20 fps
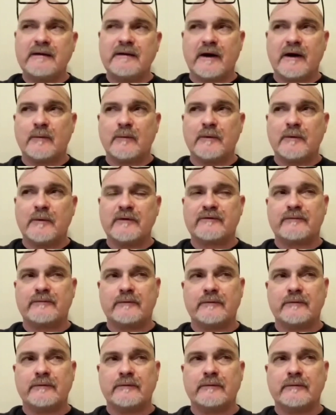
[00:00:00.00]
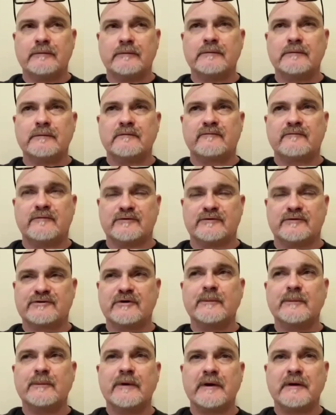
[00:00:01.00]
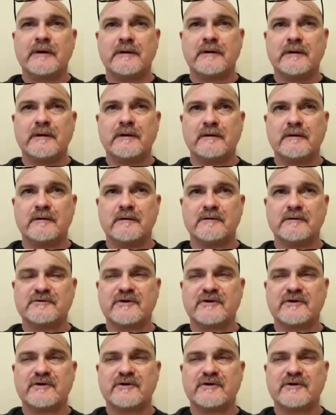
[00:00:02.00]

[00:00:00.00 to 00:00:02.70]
pain that I went through for so many